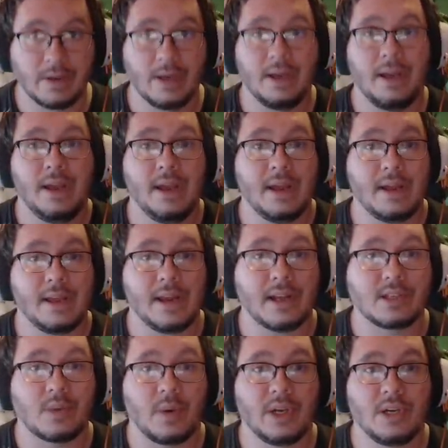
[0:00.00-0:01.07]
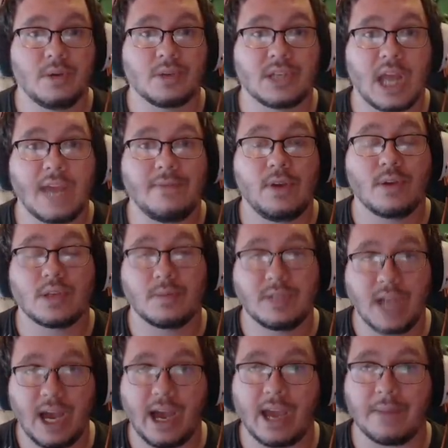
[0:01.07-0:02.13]
It is going to save you some
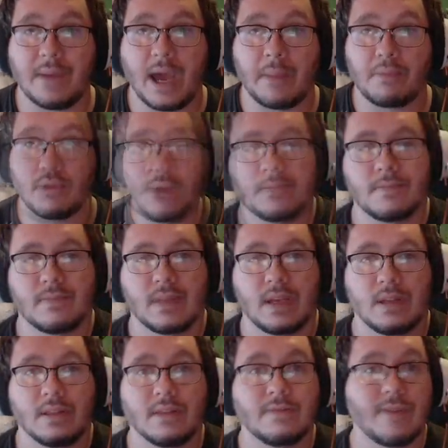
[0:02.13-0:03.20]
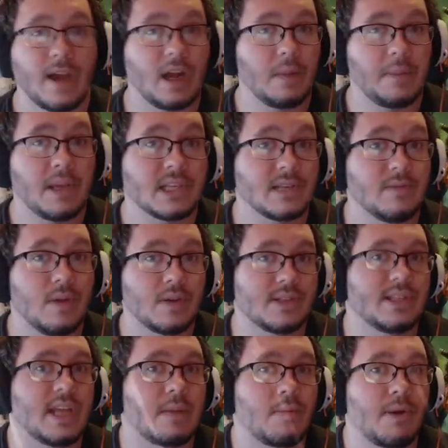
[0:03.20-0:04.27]
time, I promise you. The final piece of news is that
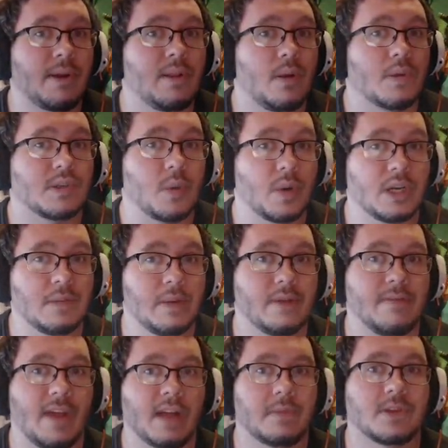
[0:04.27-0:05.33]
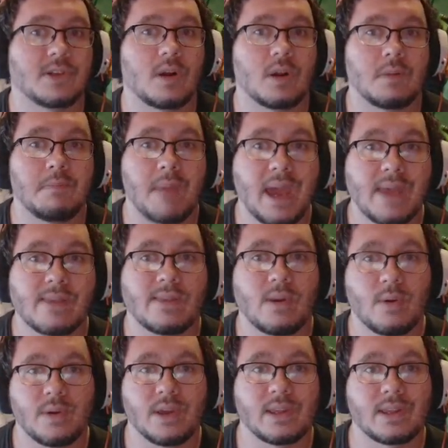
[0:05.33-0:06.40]
Preload is going to be available starting May
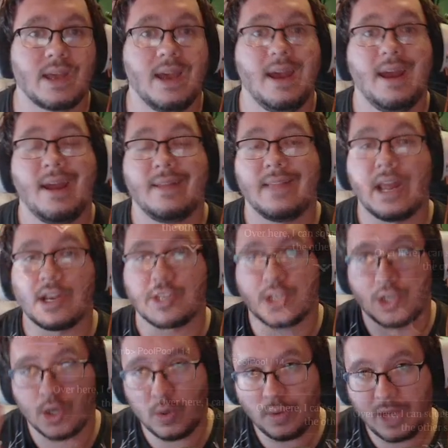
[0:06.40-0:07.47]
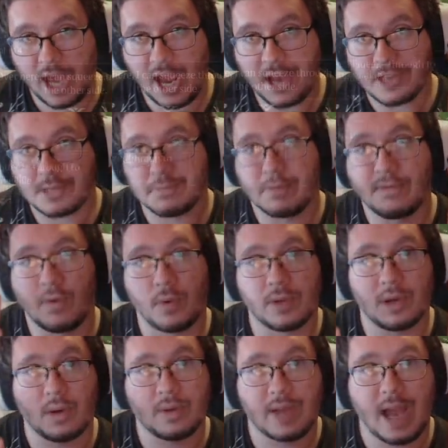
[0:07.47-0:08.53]
30th. That is two days before the early
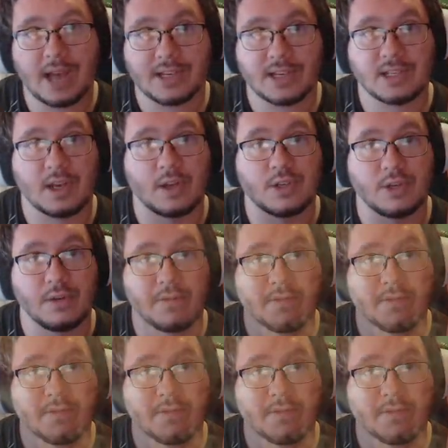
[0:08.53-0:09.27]
access on June 1st.